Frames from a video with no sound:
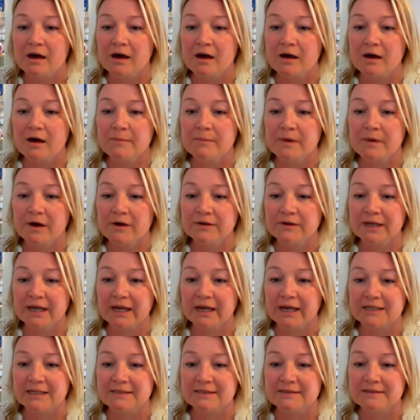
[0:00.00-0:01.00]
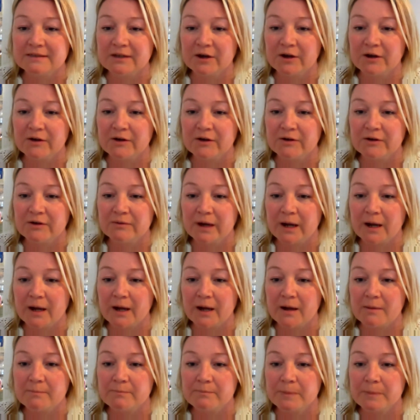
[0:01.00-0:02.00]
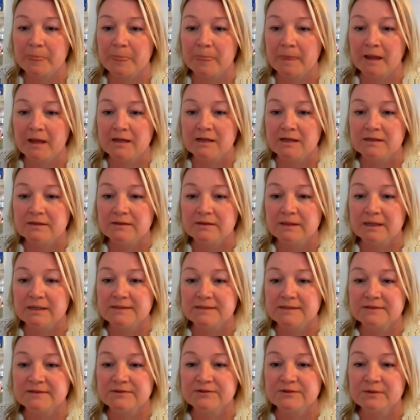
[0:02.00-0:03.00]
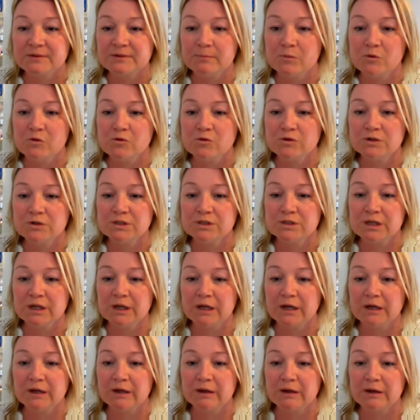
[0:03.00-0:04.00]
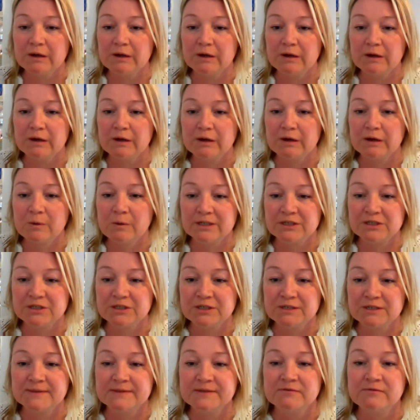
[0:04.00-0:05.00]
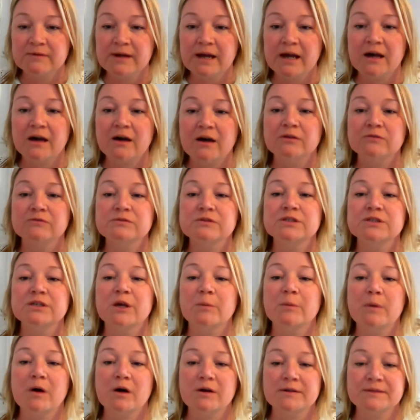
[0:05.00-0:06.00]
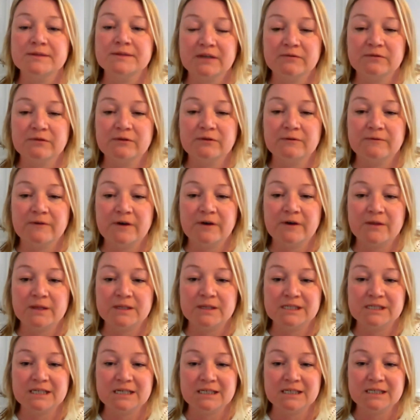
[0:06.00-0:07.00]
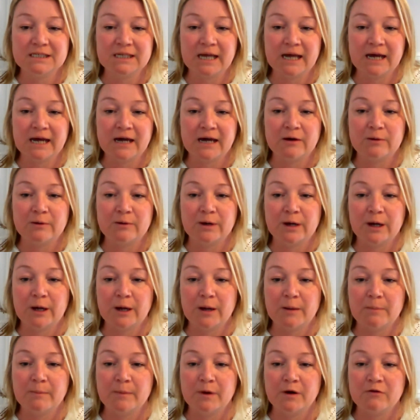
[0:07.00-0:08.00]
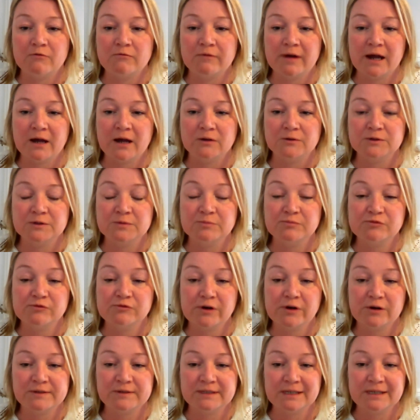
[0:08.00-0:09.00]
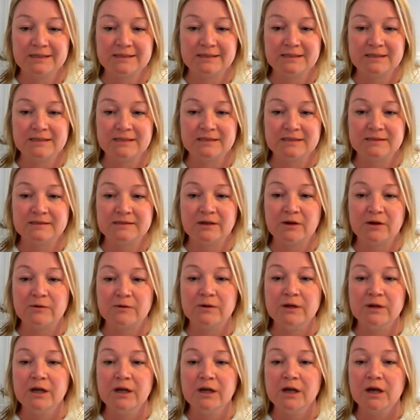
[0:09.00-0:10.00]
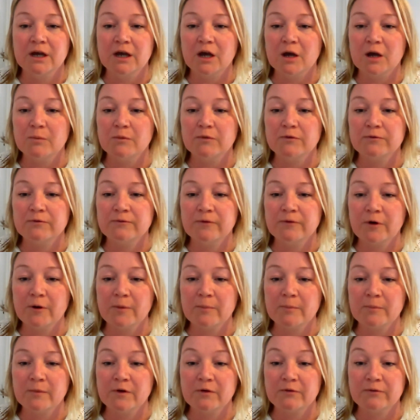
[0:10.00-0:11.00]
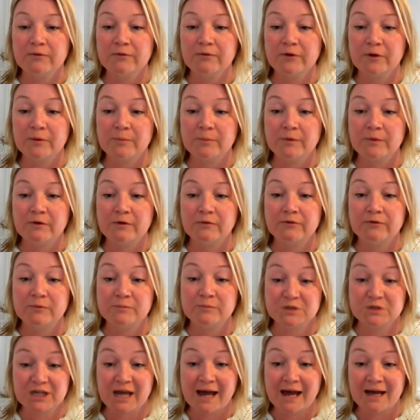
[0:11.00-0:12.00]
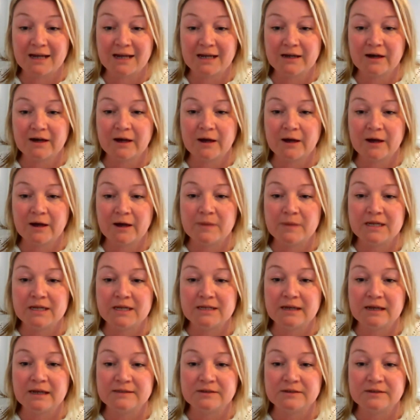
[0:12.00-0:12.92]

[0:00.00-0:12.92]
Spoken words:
Okay, so there's some more questions around asking for further detail around processes. So from Jack, he